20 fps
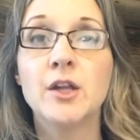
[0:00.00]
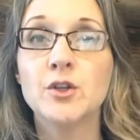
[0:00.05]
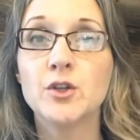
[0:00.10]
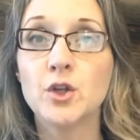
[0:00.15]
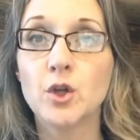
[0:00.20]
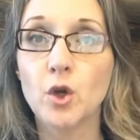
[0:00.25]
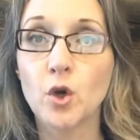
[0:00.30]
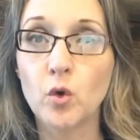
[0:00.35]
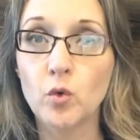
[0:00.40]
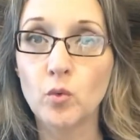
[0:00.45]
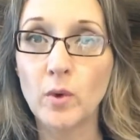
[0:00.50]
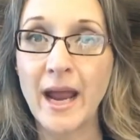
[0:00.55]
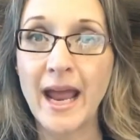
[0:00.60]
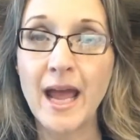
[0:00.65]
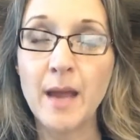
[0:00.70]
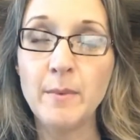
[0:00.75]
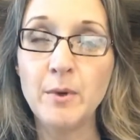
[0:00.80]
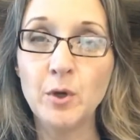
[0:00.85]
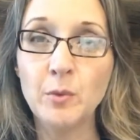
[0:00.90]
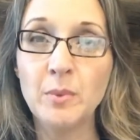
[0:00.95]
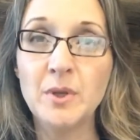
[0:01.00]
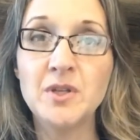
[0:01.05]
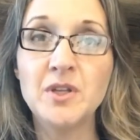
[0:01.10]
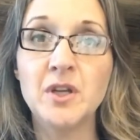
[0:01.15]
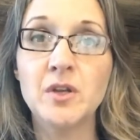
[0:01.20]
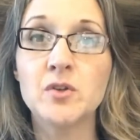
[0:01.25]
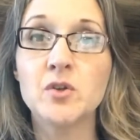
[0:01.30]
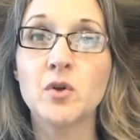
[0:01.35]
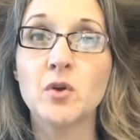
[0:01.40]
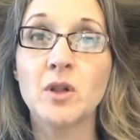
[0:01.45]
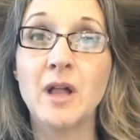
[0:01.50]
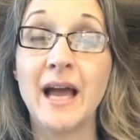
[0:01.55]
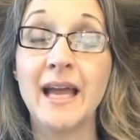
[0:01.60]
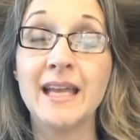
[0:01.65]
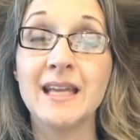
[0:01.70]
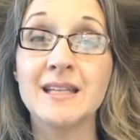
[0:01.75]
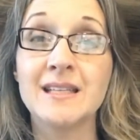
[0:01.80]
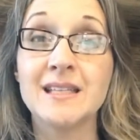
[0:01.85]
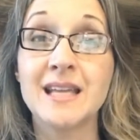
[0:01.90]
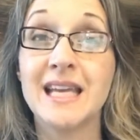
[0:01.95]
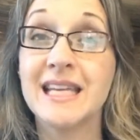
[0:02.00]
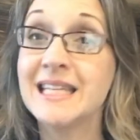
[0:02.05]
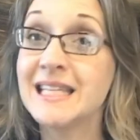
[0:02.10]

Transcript: to grab your potential client's